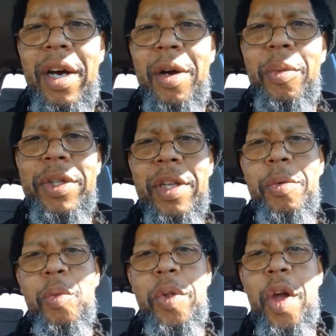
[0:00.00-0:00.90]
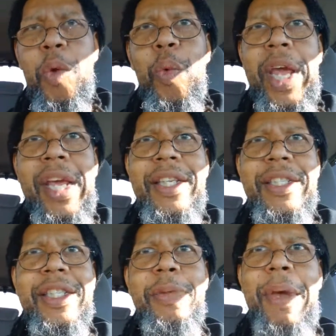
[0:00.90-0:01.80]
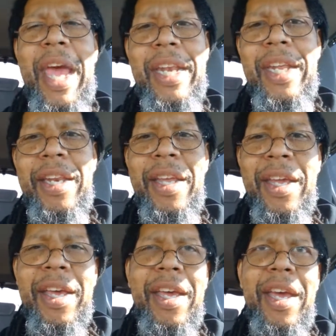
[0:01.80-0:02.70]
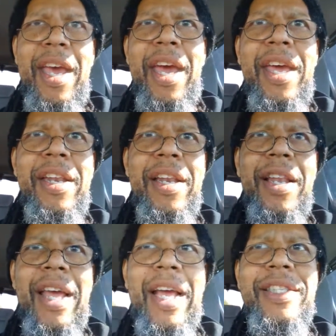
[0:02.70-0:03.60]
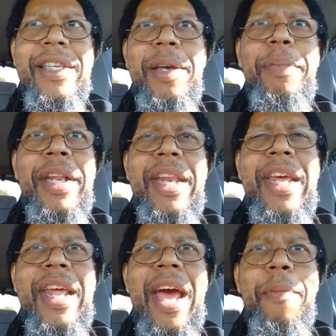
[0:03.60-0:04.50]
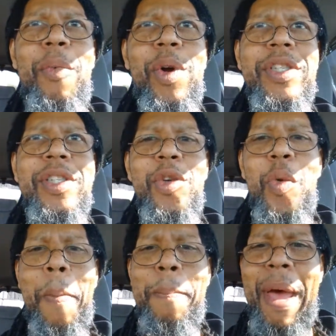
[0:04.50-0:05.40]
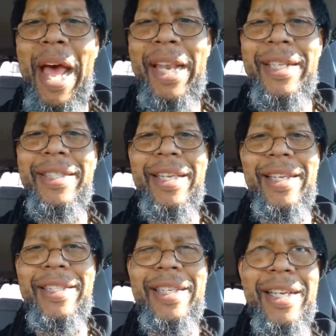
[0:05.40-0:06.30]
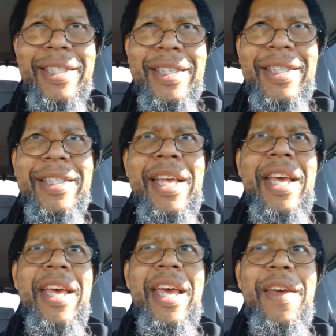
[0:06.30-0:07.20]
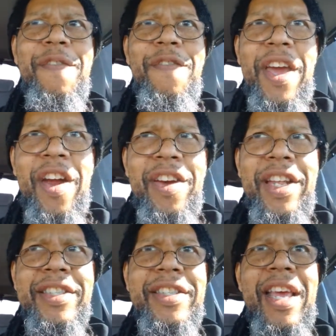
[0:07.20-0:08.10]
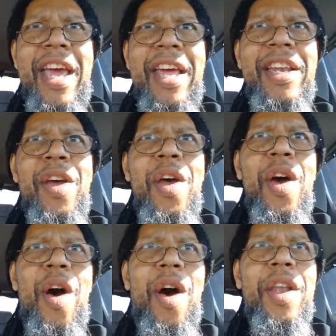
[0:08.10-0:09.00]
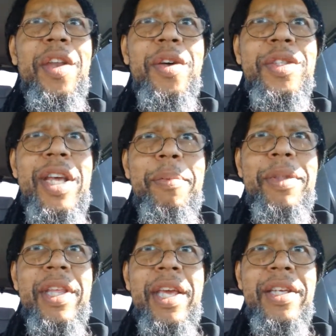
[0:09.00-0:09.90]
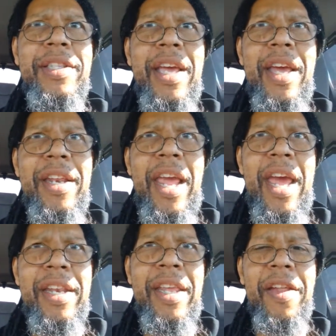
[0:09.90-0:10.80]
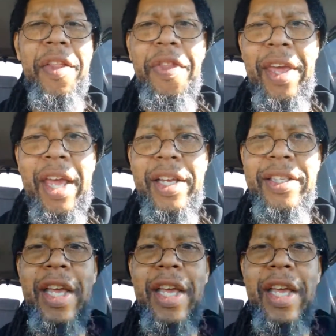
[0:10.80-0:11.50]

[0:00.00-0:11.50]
with her wings expanded. And like I said, but it had more to do with balance and justice and fairness and all of those type of things. And the other thing is